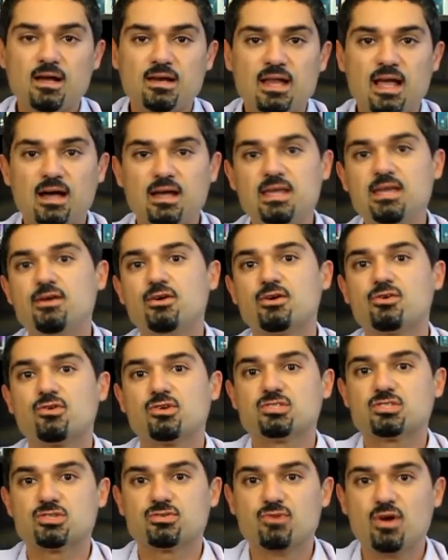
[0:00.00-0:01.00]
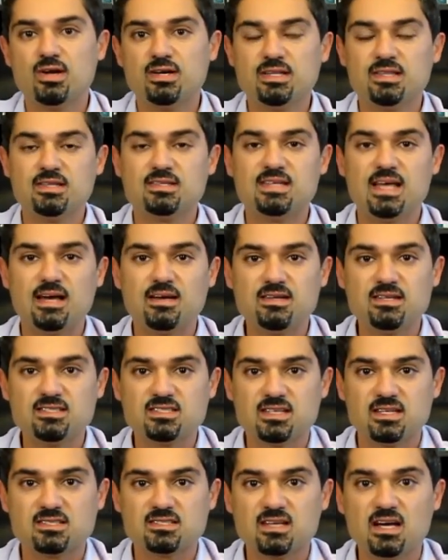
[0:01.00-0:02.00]
Now, here across the road in the Downing
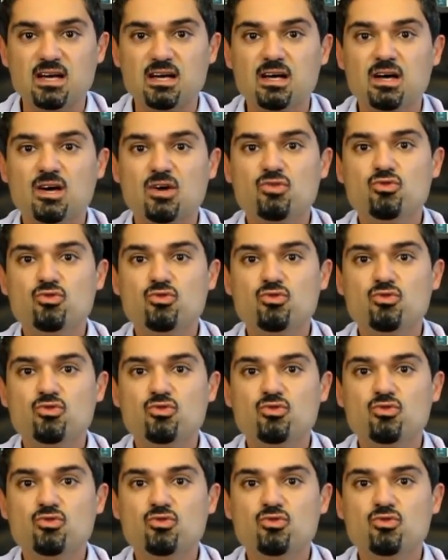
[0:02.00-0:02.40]
Centre,